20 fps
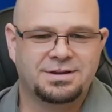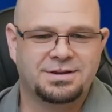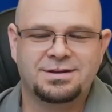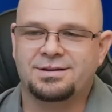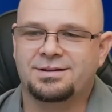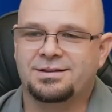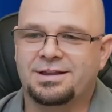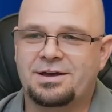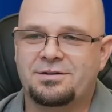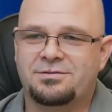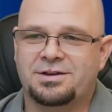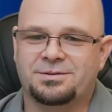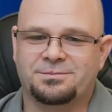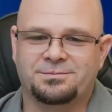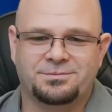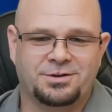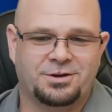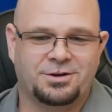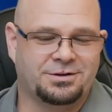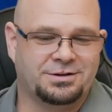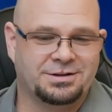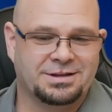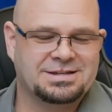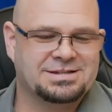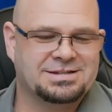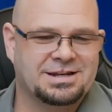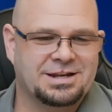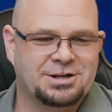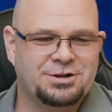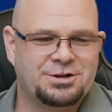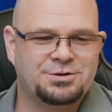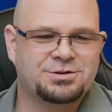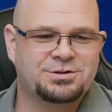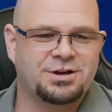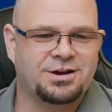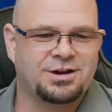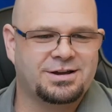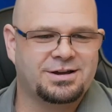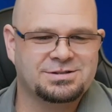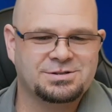Love it. You're listening to you
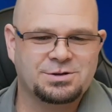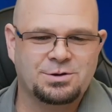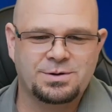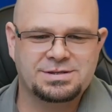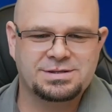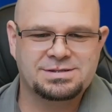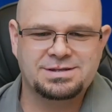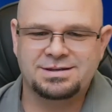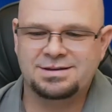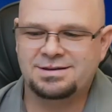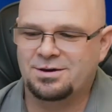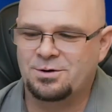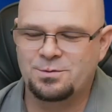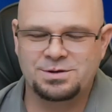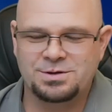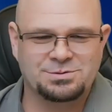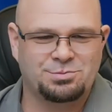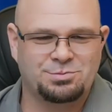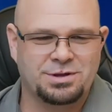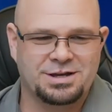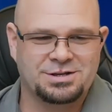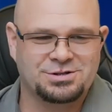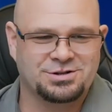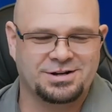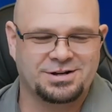talk is always a pleasure.